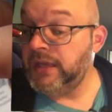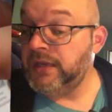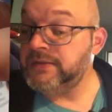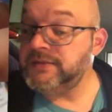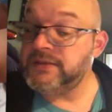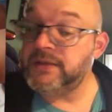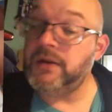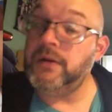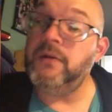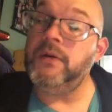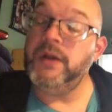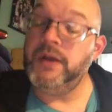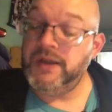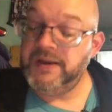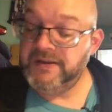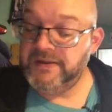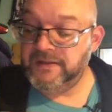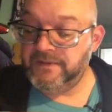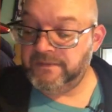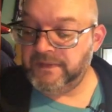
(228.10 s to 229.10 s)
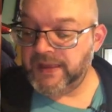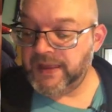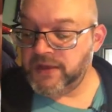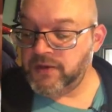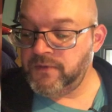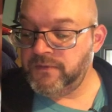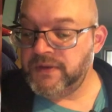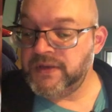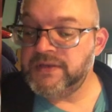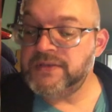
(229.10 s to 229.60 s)
So the
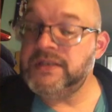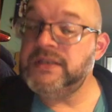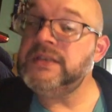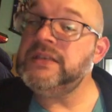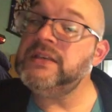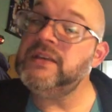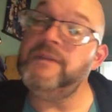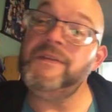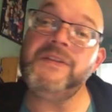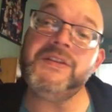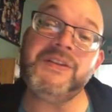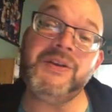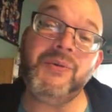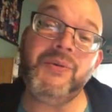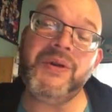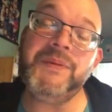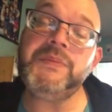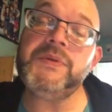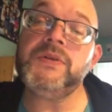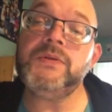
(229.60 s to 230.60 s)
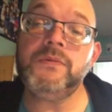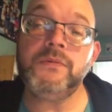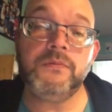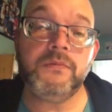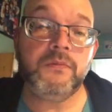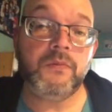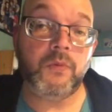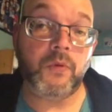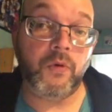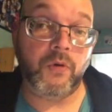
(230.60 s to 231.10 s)
value of this is, if it's equipped
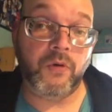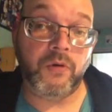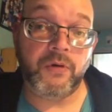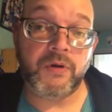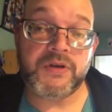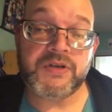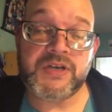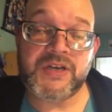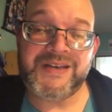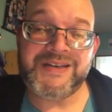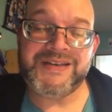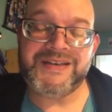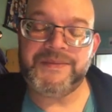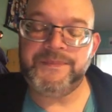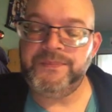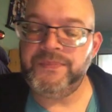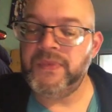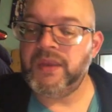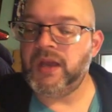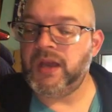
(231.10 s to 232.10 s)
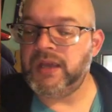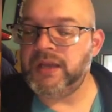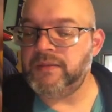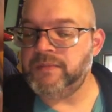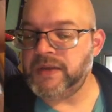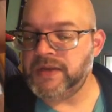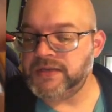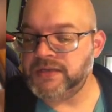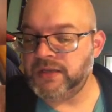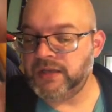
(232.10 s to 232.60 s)
or enchanted, I
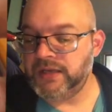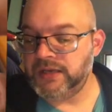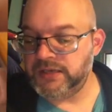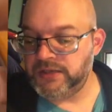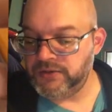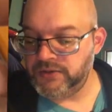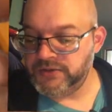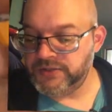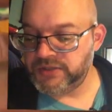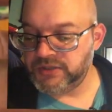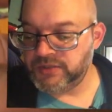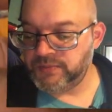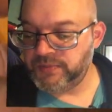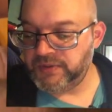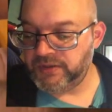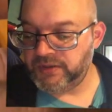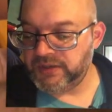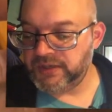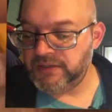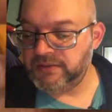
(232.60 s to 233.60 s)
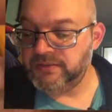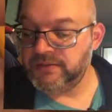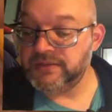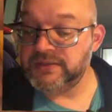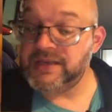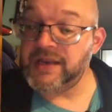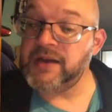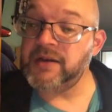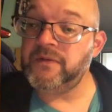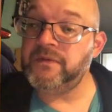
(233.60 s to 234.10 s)
can basically use its ability,
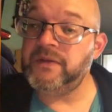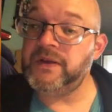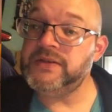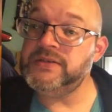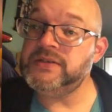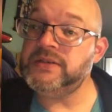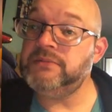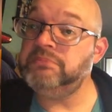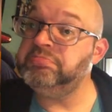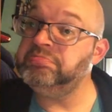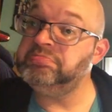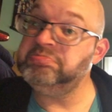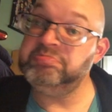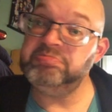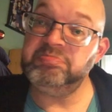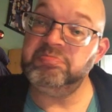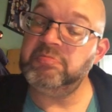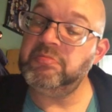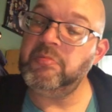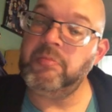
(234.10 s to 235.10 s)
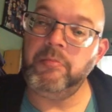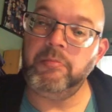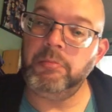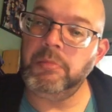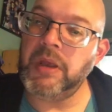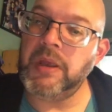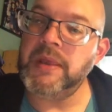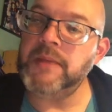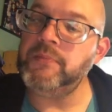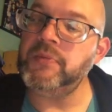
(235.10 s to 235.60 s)
sacrifice it,
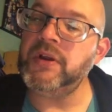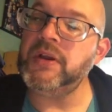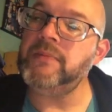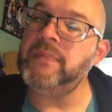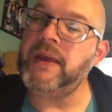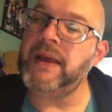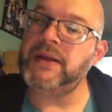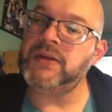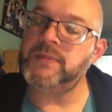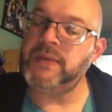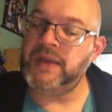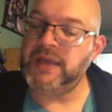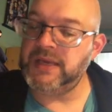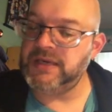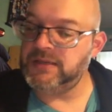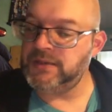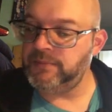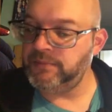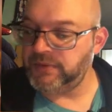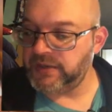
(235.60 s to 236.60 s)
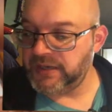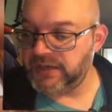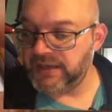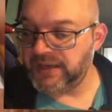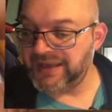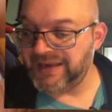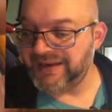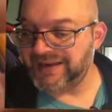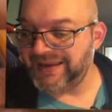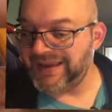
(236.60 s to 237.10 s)
and then bring it back to my hand and play it
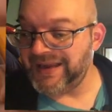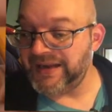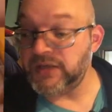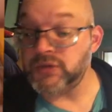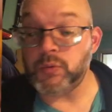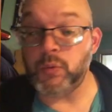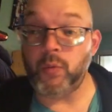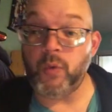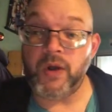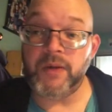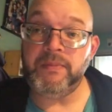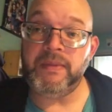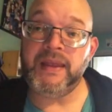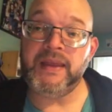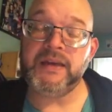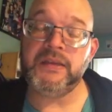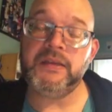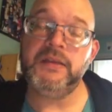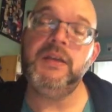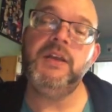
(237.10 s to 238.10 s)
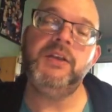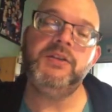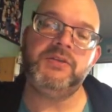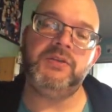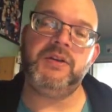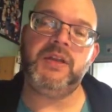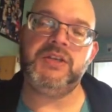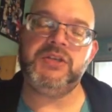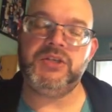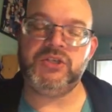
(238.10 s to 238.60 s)
again. Again, it's 1 mana,
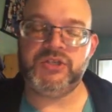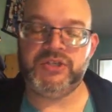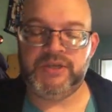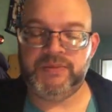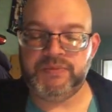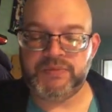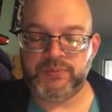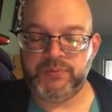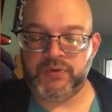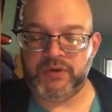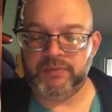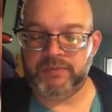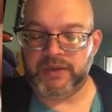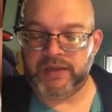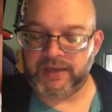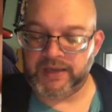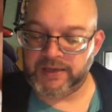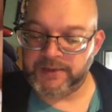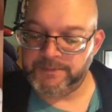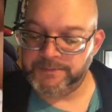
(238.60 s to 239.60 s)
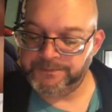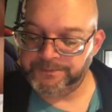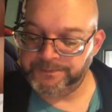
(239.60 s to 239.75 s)
so nice and cheap to bring back.